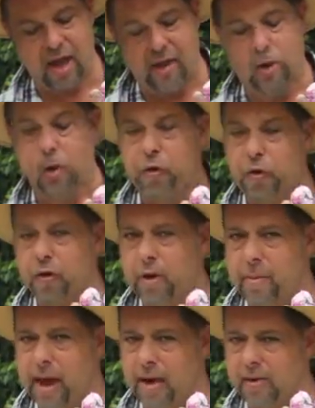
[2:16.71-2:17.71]
Look for
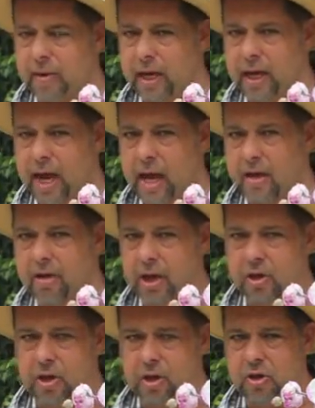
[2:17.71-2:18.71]
them out in the garden,
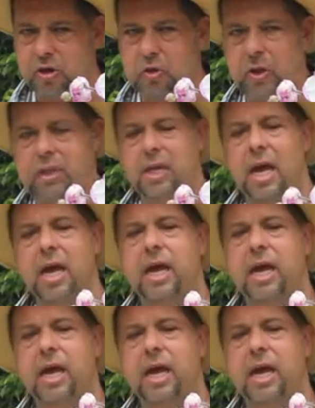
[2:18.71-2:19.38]
in the nurseries,